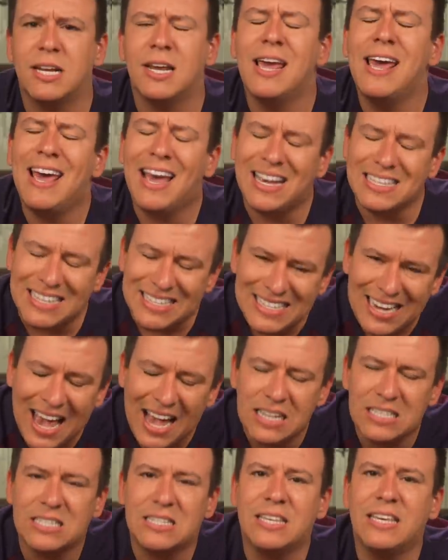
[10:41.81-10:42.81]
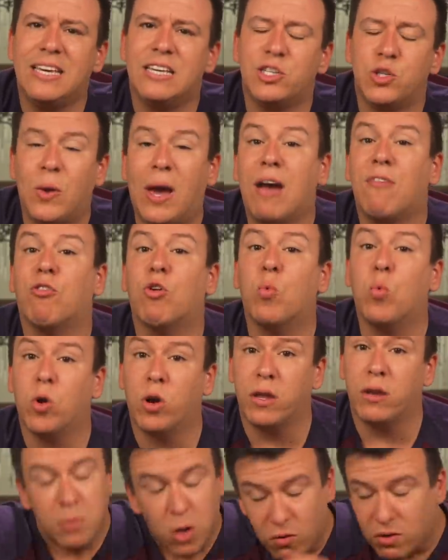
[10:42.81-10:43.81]
it as intensely as you ever
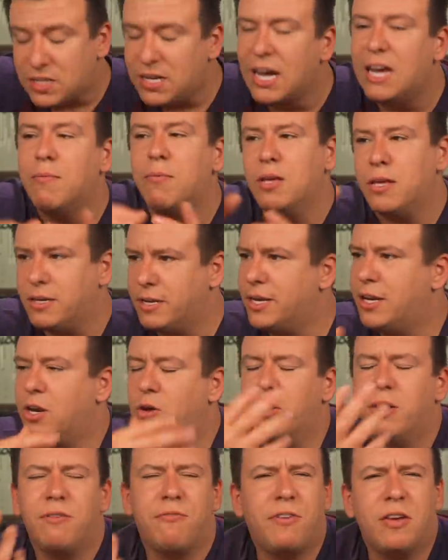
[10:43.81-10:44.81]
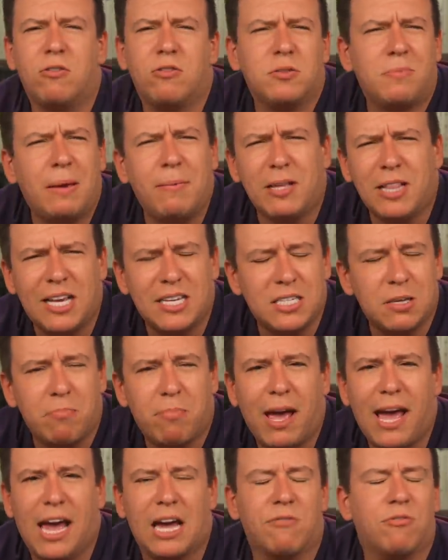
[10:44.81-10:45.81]
would. But over time, it feels maybe less
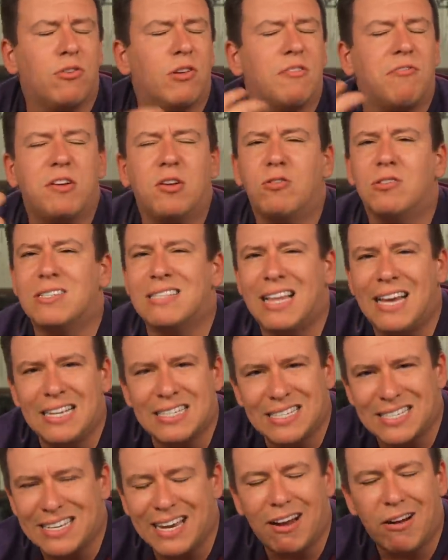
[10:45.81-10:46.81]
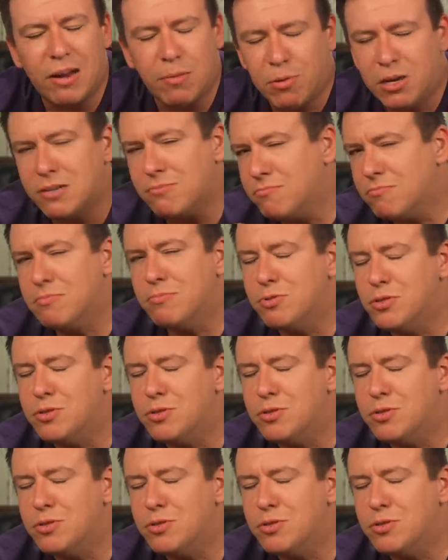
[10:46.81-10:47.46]
impactful. It feels less scary. But